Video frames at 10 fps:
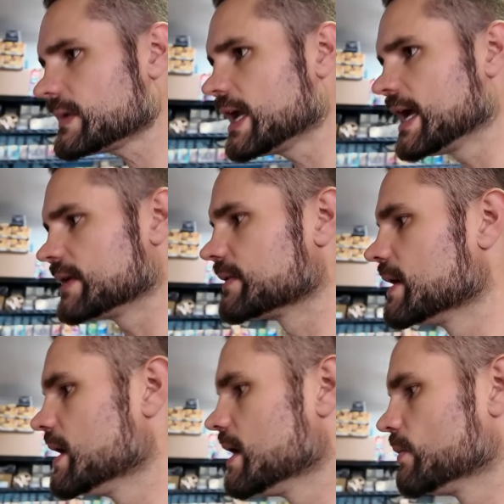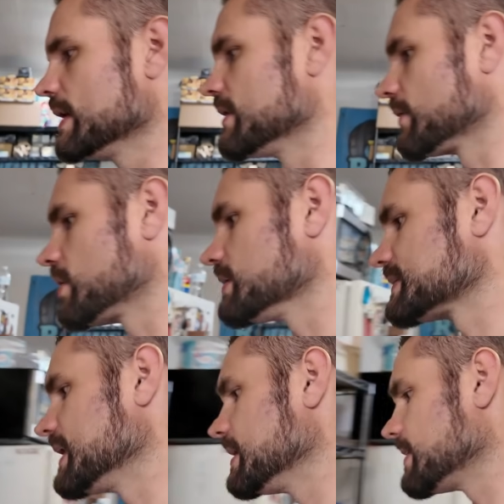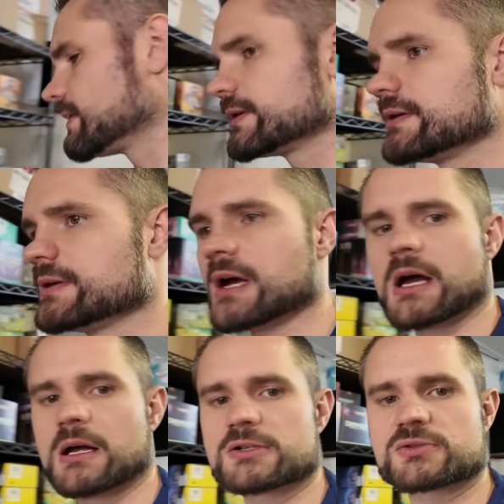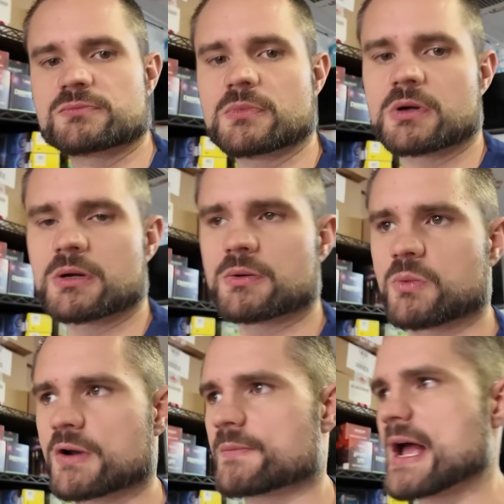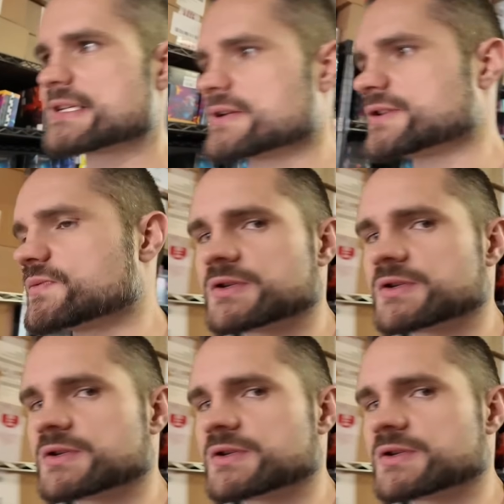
And we had another call today about what I'm asking us if